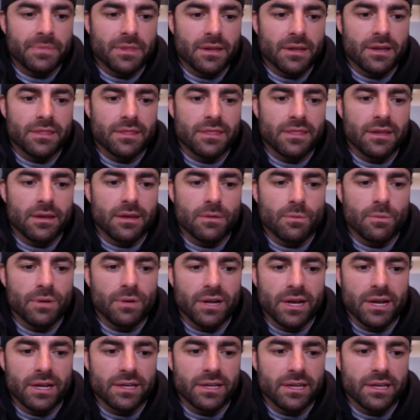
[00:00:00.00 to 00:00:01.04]
I think when
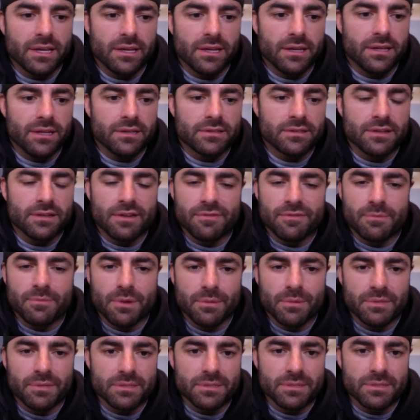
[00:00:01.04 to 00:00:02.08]
I get in tough
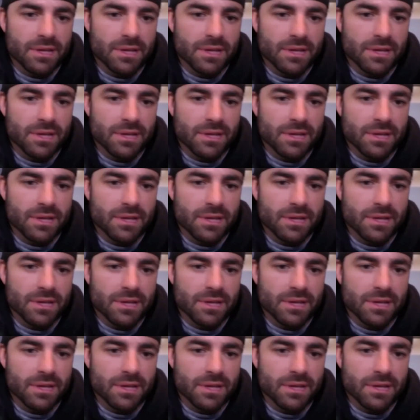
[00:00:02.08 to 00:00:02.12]
moments